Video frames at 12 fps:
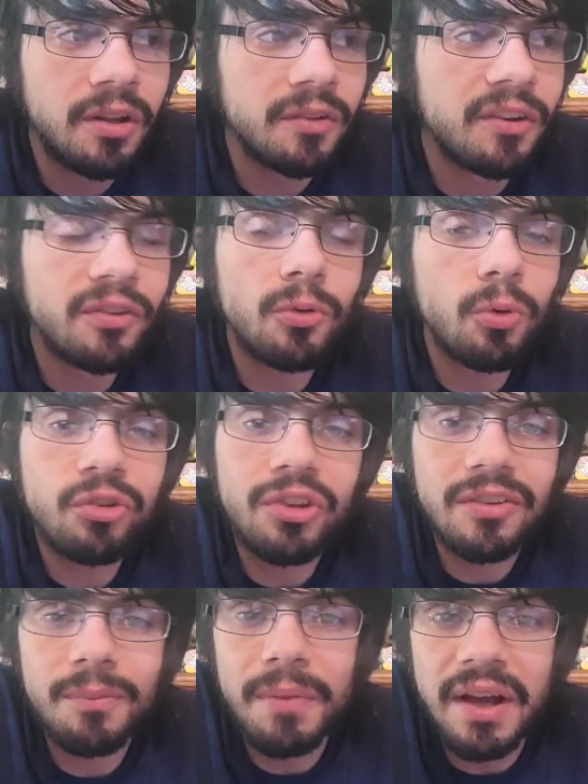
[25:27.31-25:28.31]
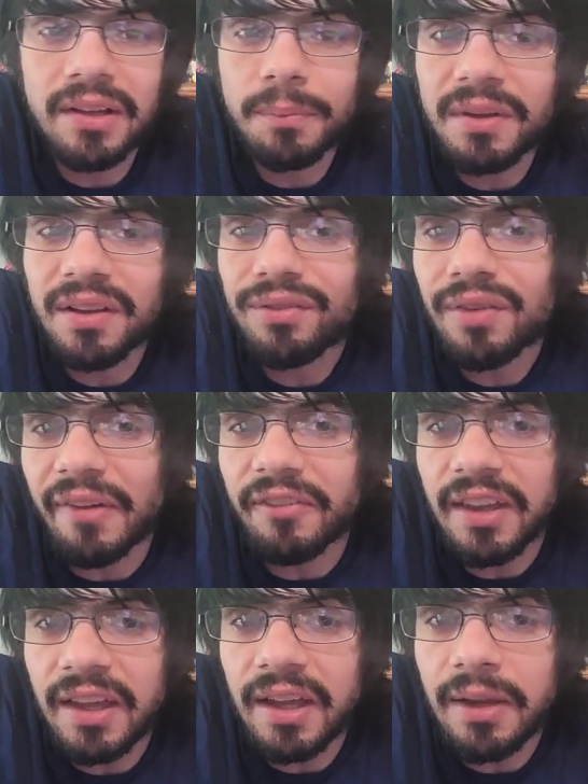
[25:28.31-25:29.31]
there's no sense in buying the PS5
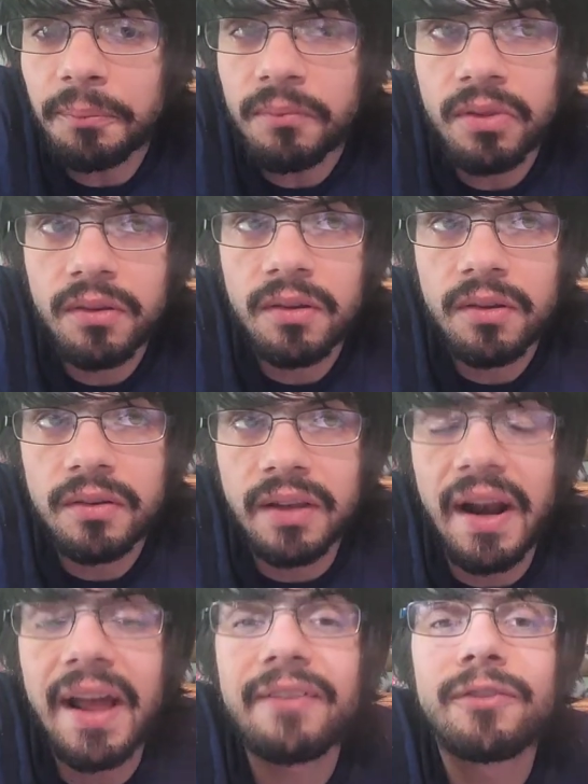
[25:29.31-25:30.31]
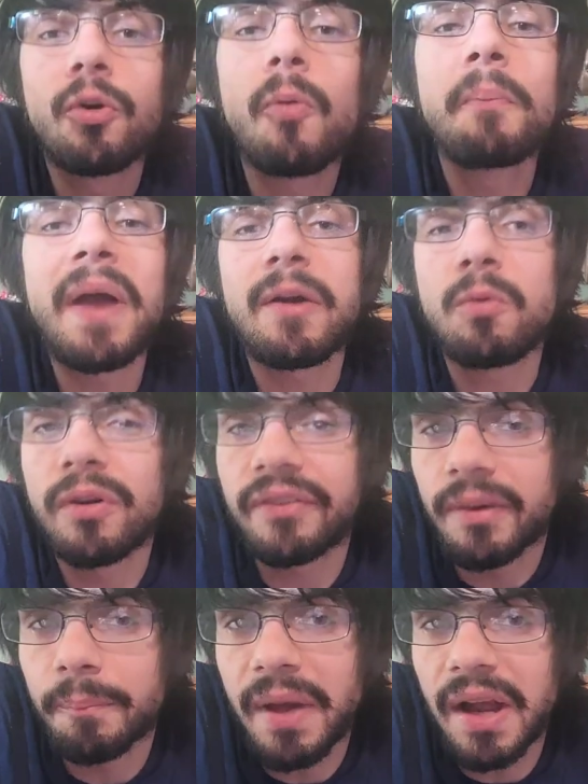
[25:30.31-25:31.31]
game that has no backwards
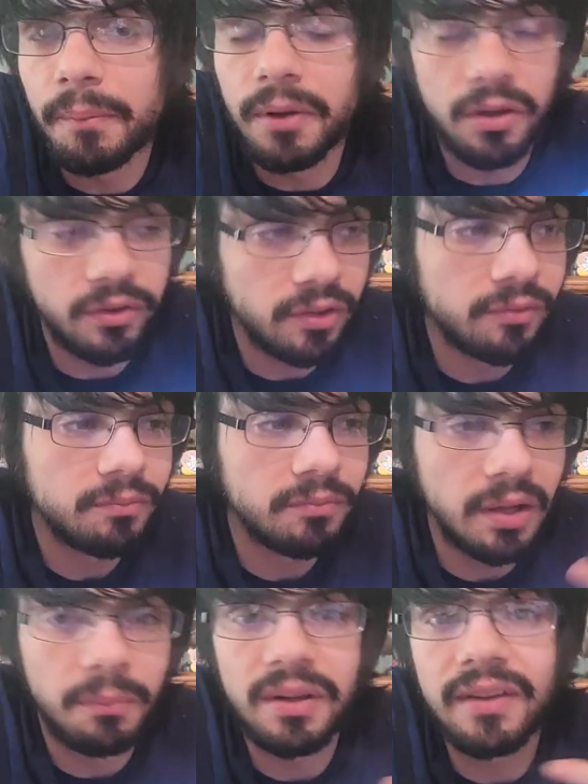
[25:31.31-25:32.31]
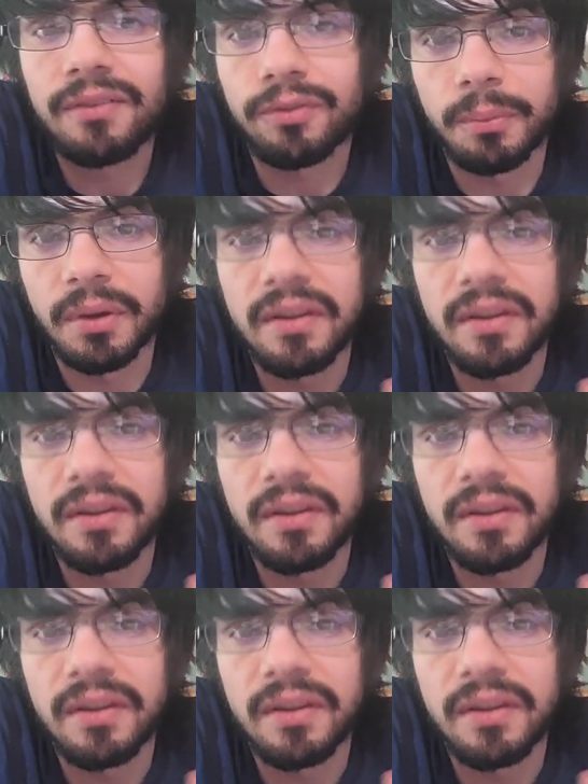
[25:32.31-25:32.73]
compatibility, at least for me.